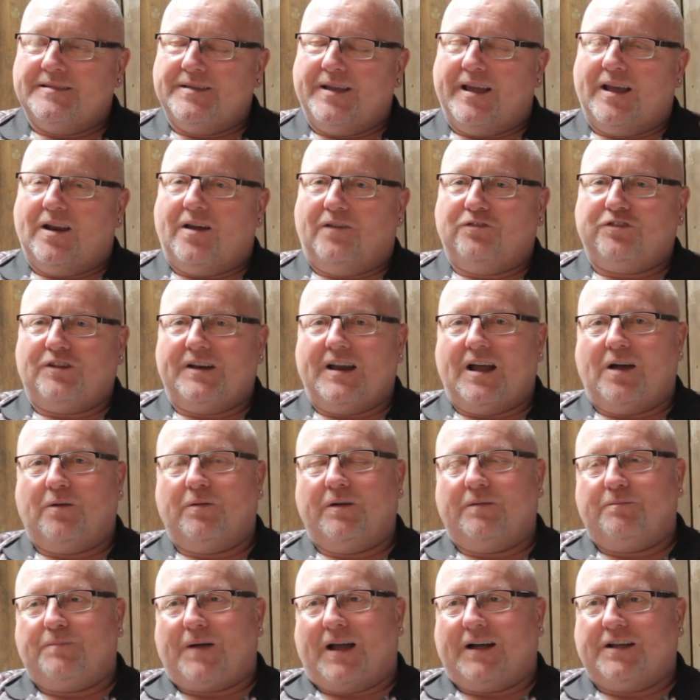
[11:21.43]
Yeah, well, obviously now
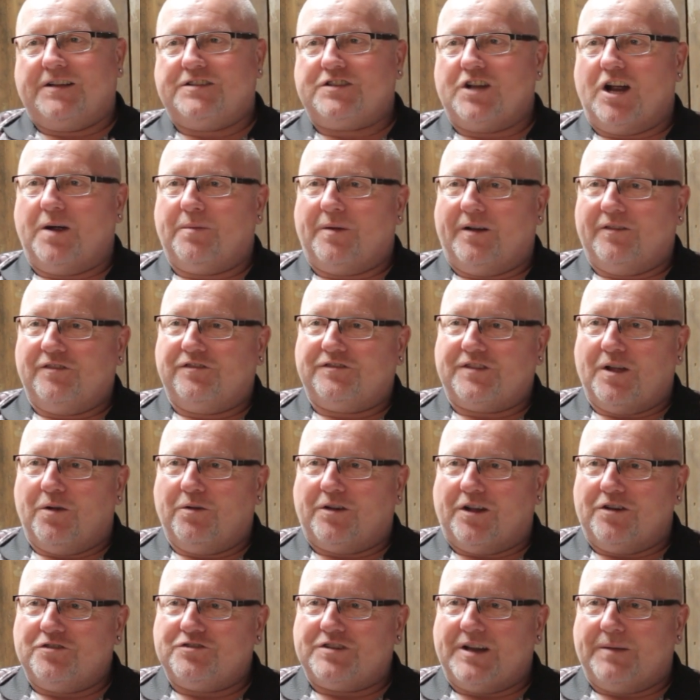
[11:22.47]
we're back at home. I'm in
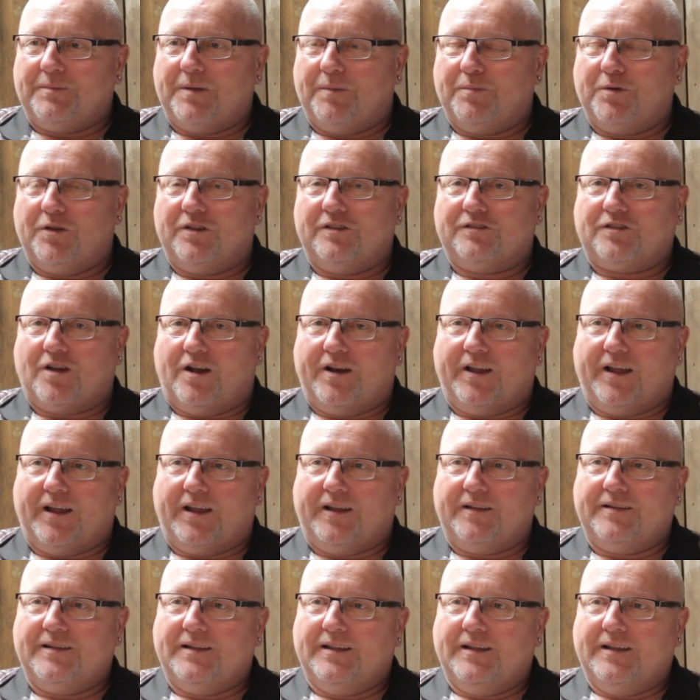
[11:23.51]
Stoke-on-Trent. My brother's got
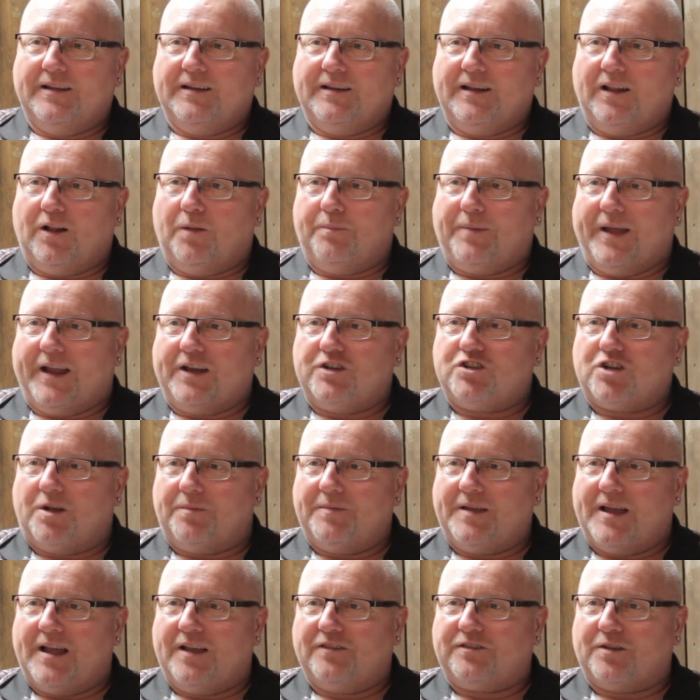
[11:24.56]
a little bake
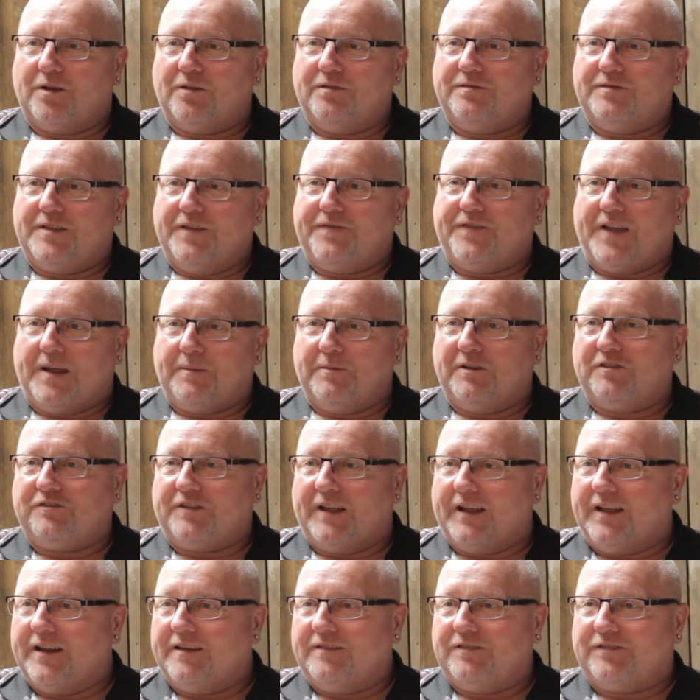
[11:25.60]
shop there, so the famous
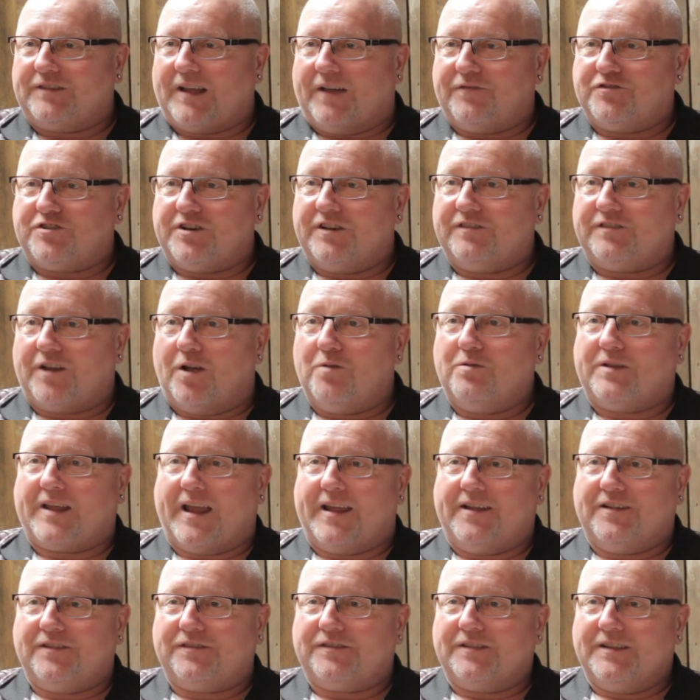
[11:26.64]
thing in Staffordshire is oat
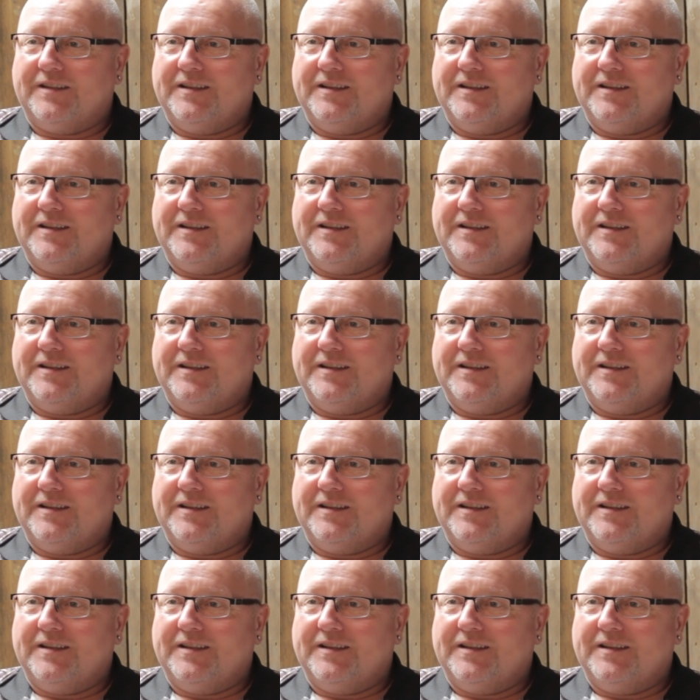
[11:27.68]
cakes.